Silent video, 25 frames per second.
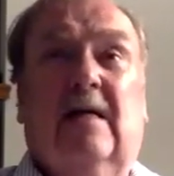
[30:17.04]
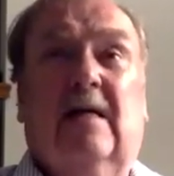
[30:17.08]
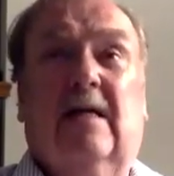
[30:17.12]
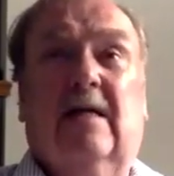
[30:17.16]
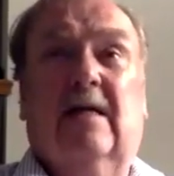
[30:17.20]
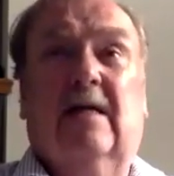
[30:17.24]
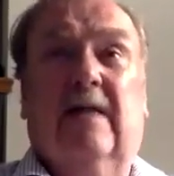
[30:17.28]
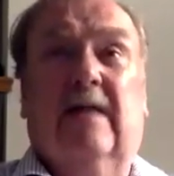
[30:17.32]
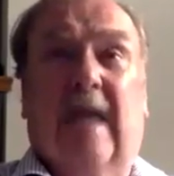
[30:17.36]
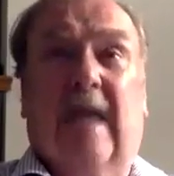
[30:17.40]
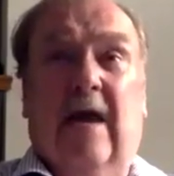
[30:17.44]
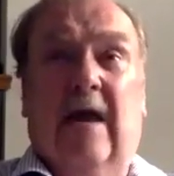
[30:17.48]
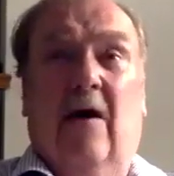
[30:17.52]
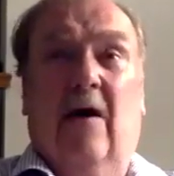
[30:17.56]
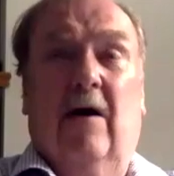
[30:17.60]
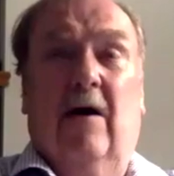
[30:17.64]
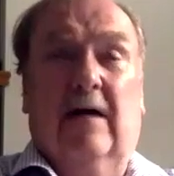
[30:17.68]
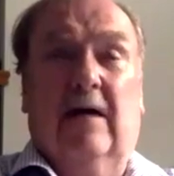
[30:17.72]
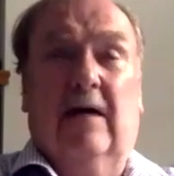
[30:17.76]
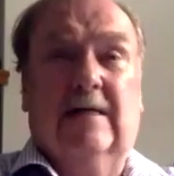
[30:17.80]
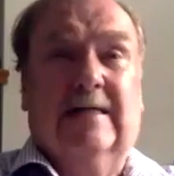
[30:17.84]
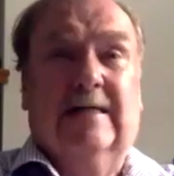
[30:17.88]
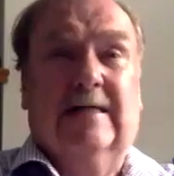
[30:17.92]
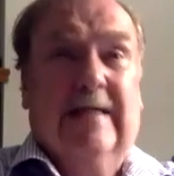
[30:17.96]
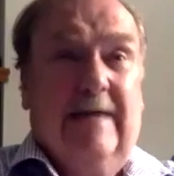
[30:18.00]
They
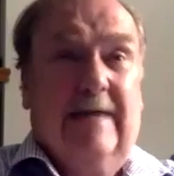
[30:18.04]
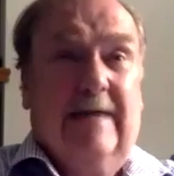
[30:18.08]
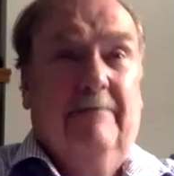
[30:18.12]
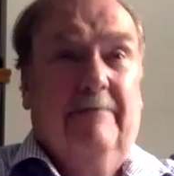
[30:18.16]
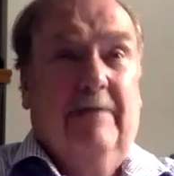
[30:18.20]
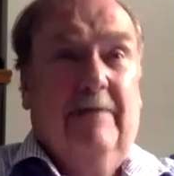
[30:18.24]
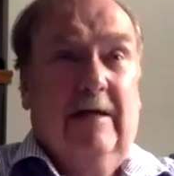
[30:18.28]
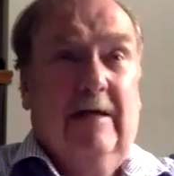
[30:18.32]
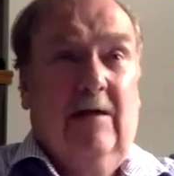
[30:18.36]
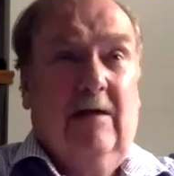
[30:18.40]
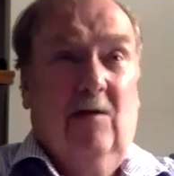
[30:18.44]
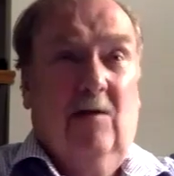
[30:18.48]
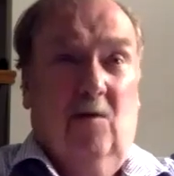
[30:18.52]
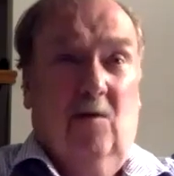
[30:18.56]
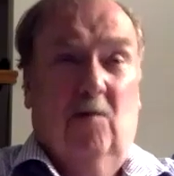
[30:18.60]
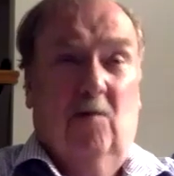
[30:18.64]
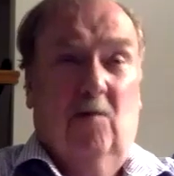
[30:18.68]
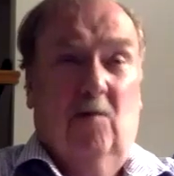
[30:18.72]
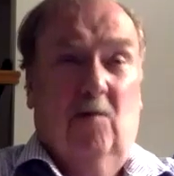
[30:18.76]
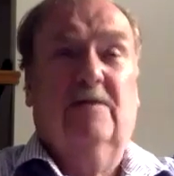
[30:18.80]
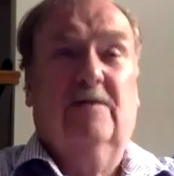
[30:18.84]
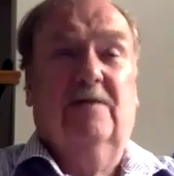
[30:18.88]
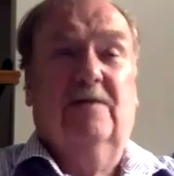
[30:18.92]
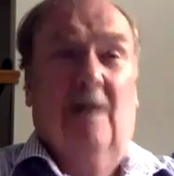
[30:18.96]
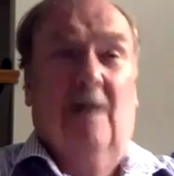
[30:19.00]
are deeply
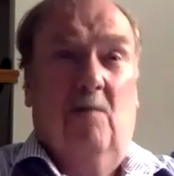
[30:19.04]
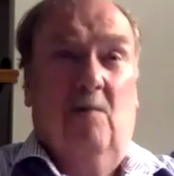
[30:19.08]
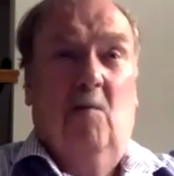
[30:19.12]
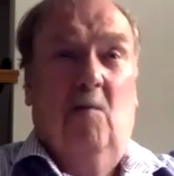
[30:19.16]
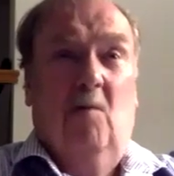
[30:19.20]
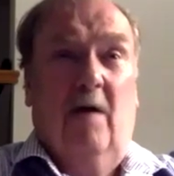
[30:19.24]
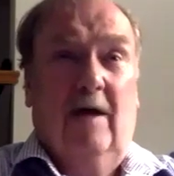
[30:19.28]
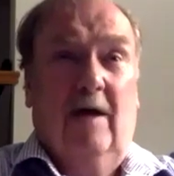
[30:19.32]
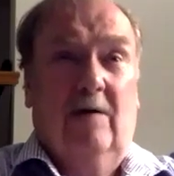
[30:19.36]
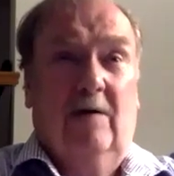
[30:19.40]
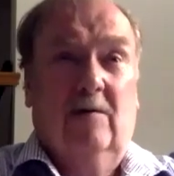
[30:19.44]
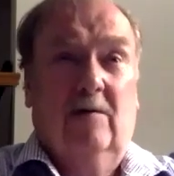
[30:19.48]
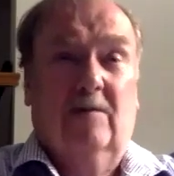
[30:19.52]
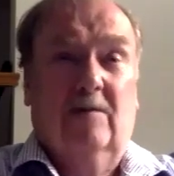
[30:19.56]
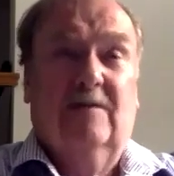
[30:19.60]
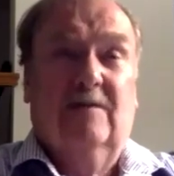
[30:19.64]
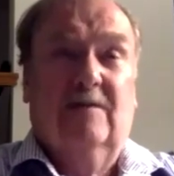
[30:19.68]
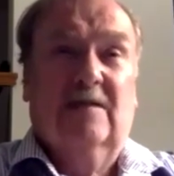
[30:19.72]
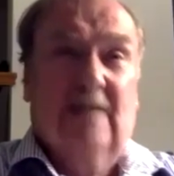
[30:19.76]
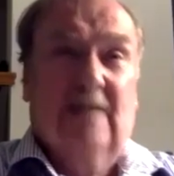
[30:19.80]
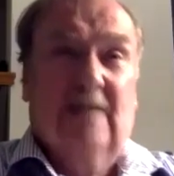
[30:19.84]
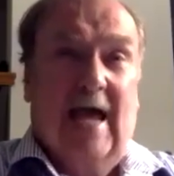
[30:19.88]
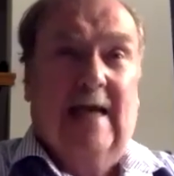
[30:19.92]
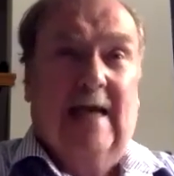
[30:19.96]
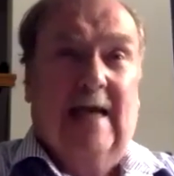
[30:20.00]
or somewhat or
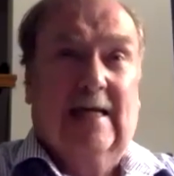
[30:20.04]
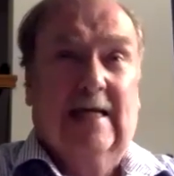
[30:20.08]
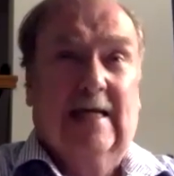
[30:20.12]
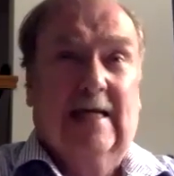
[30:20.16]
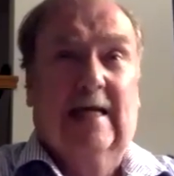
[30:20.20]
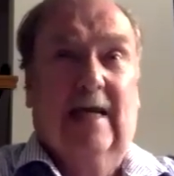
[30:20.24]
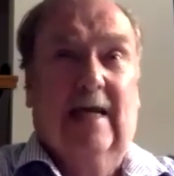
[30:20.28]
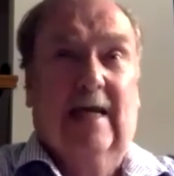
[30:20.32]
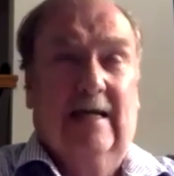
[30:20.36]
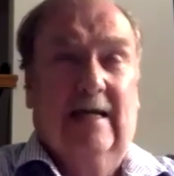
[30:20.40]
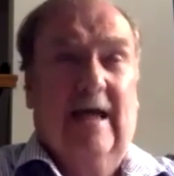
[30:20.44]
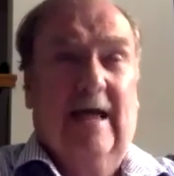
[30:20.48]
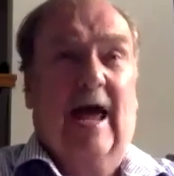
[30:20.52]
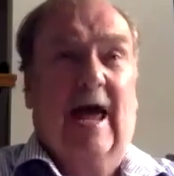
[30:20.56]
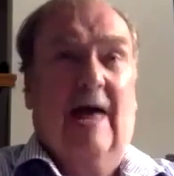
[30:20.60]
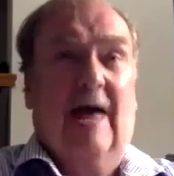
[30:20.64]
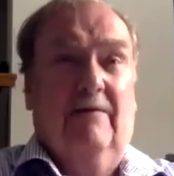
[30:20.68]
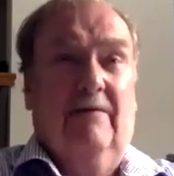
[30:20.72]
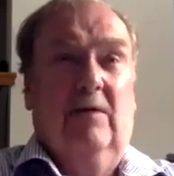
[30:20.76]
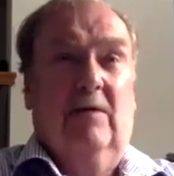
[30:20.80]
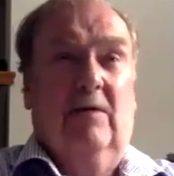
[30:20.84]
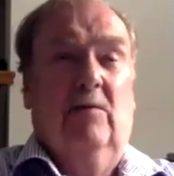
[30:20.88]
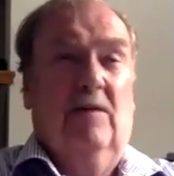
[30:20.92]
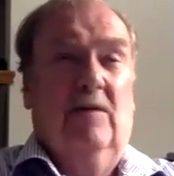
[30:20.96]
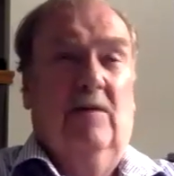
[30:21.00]
slightly
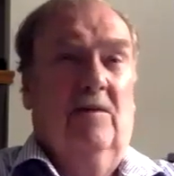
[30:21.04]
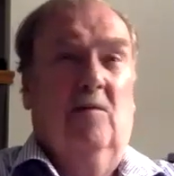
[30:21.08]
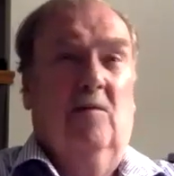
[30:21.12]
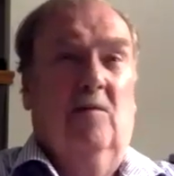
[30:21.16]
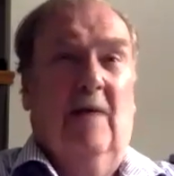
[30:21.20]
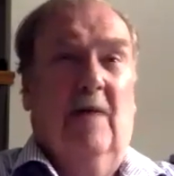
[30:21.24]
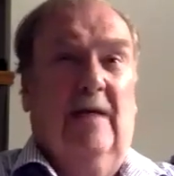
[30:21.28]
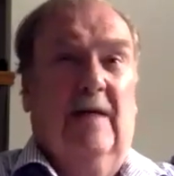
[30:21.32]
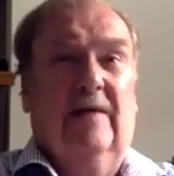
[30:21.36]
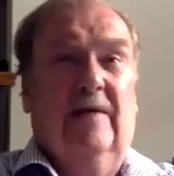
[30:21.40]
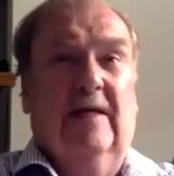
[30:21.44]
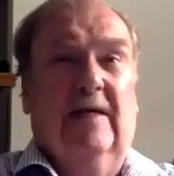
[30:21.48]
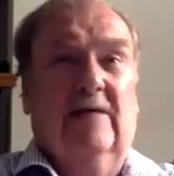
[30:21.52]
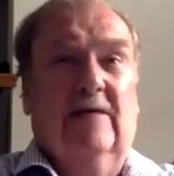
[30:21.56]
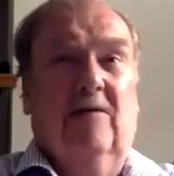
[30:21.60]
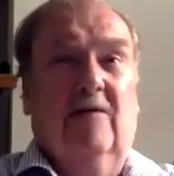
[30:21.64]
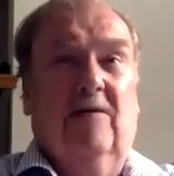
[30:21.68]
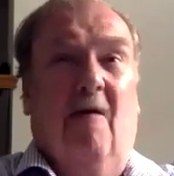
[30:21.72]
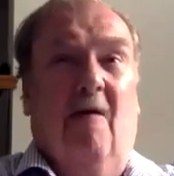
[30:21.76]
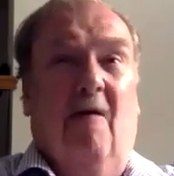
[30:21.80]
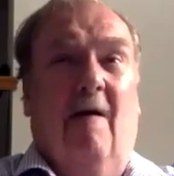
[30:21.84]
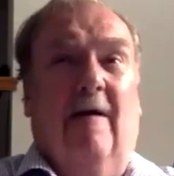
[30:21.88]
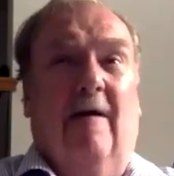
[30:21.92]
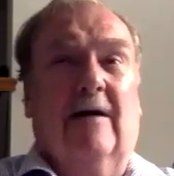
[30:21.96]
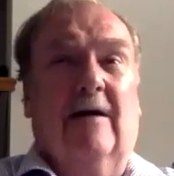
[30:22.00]
unhappy with the way things
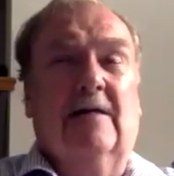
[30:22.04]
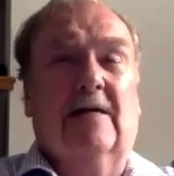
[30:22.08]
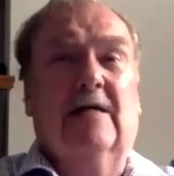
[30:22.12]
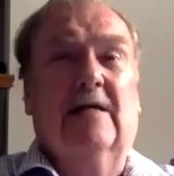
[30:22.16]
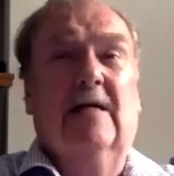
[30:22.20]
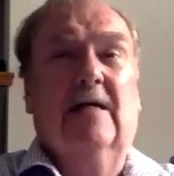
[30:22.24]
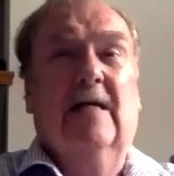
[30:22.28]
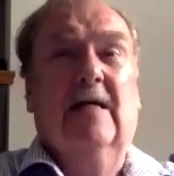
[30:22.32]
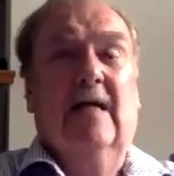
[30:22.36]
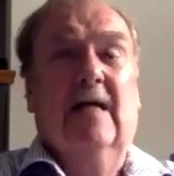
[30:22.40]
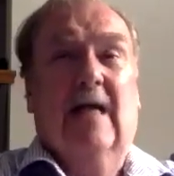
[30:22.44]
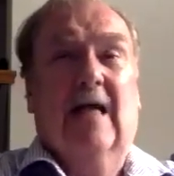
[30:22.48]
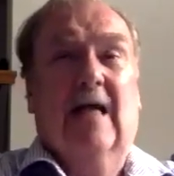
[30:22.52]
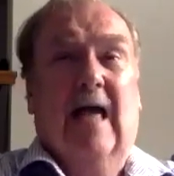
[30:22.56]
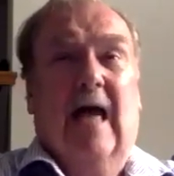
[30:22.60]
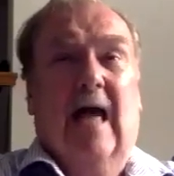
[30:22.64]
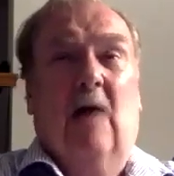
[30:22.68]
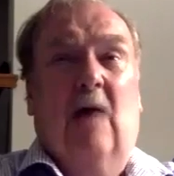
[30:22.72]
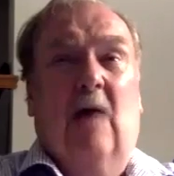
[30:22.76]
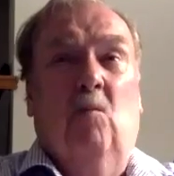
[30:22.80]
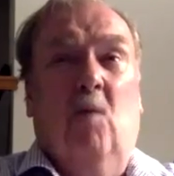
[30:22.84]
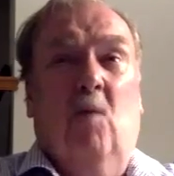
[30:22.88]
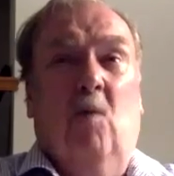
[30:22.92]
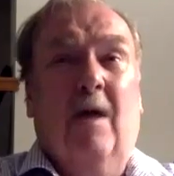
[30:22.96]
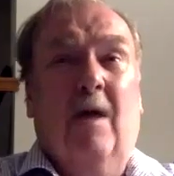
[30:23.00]
are.
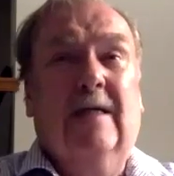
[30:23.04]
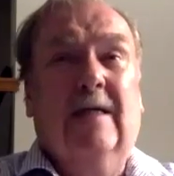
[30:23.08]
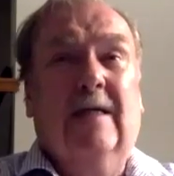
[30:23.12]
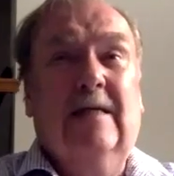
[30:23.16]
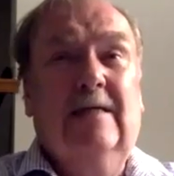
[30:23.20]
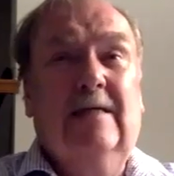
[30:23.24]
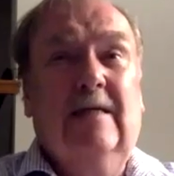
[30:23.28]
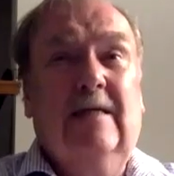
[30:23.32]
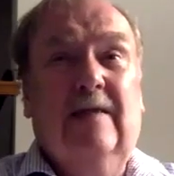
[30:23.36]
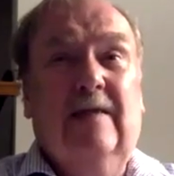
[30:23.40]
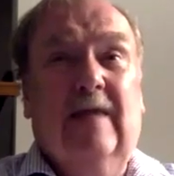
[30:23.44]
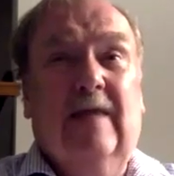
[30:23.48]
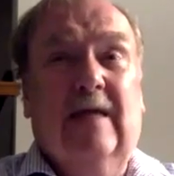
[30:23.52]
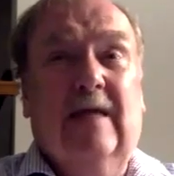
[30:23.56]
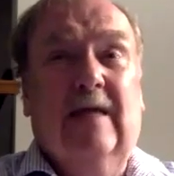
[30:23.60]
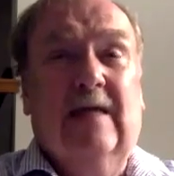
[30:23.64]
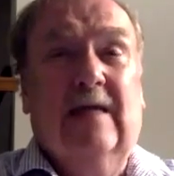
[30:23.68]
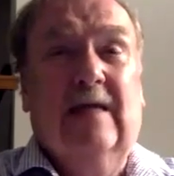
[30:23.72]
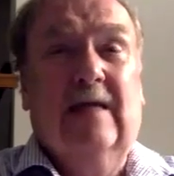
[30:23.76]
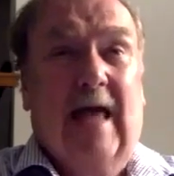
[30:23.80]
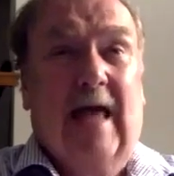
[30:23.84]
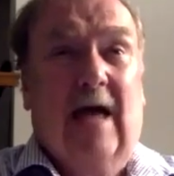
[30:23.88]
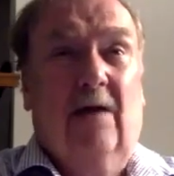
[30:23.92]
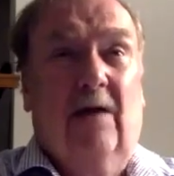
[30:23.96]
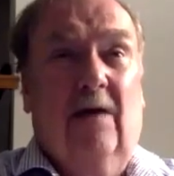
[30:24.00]
And what is it that
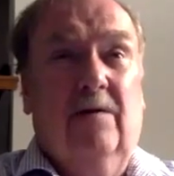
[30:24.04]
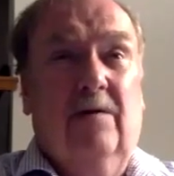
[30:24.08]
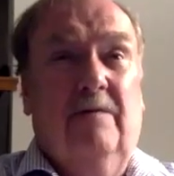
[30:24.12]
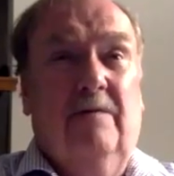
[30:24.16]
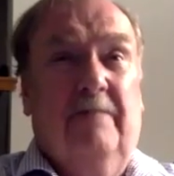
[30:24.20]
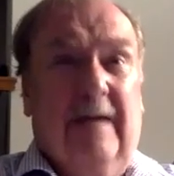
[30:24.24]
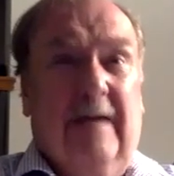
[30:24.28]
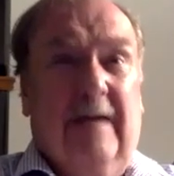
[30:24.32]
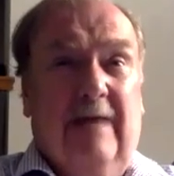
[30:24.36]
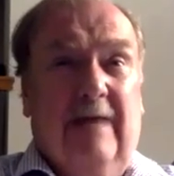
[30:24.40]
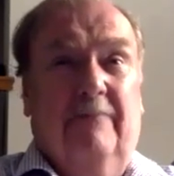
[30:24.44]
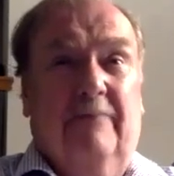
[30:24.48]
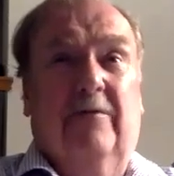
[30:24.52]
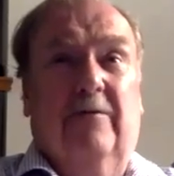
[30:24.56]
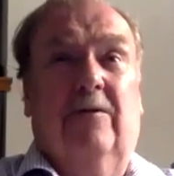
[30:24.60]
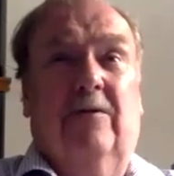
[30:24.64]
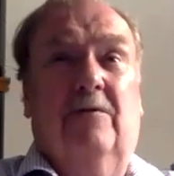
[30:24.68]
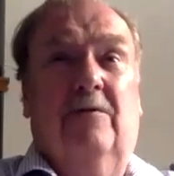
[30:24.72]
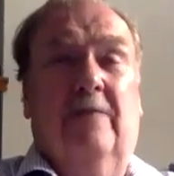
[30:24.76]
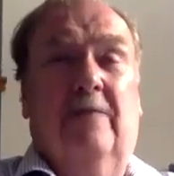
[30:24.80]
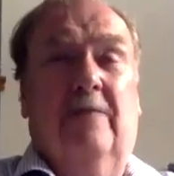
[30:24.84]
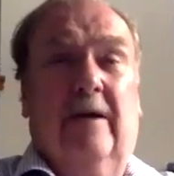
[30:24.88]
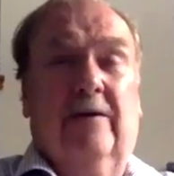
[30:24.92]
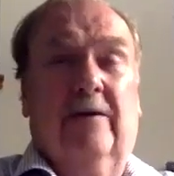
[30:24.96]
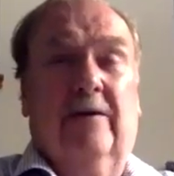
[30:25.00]
allows
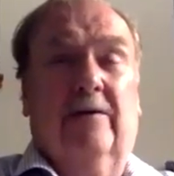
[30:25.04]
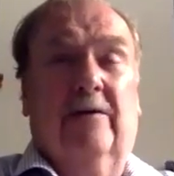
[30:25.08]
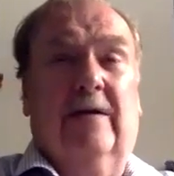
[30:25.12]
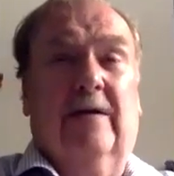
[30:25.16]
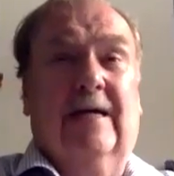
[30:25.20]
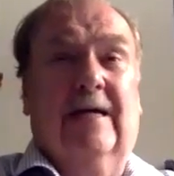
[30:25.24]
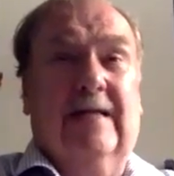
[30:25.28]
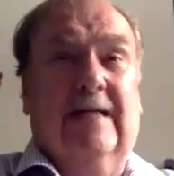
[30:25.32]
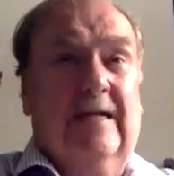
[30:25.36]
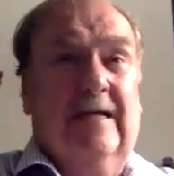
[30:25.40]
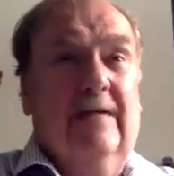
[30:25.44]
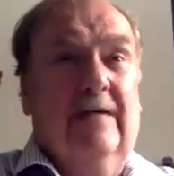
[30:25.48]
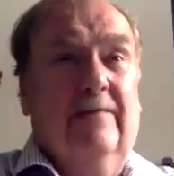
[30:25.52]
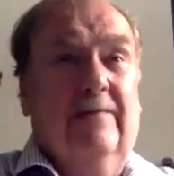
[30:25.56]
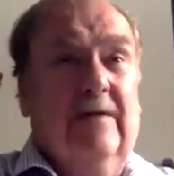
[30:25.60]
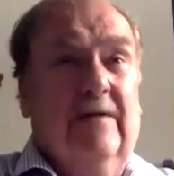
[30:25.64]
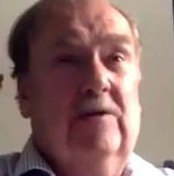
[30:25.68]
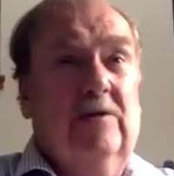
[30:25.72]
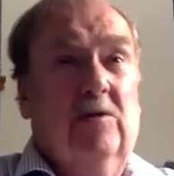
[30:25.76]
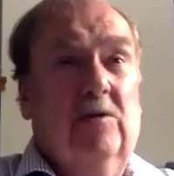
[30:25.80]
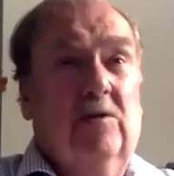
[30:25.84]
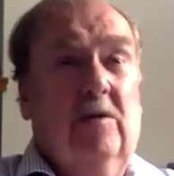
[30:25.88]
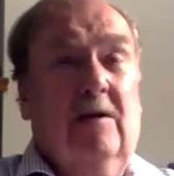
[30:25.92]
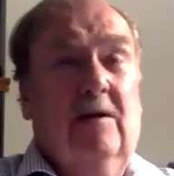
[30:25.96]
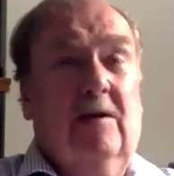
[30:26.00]
people, whether an
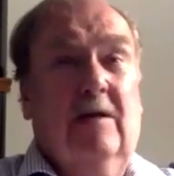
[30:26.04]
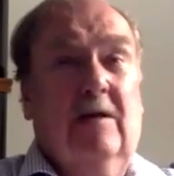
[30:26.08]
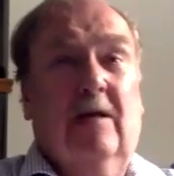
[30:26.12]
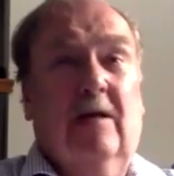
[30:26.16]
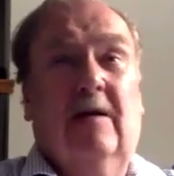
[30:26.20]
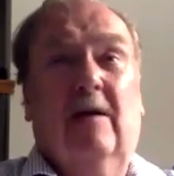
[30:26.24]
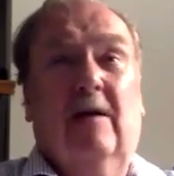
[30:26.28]
individual